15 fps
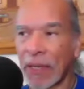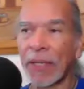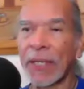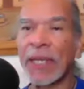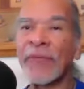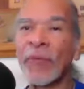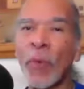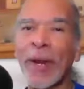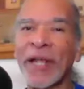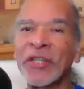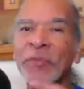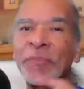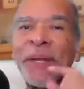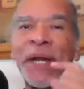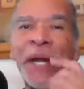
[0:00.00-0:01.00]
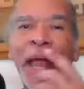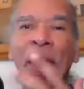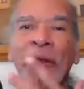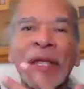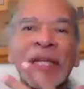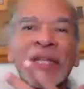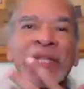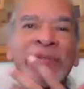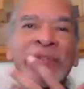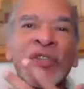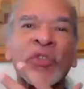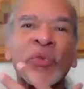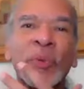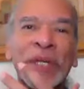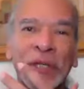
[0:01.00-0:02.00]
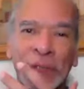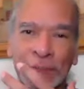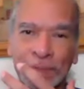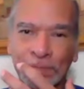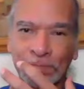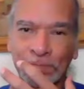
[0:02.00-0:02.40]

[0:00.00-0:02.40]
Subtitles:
Even when I spit it out, it gets even sweeter.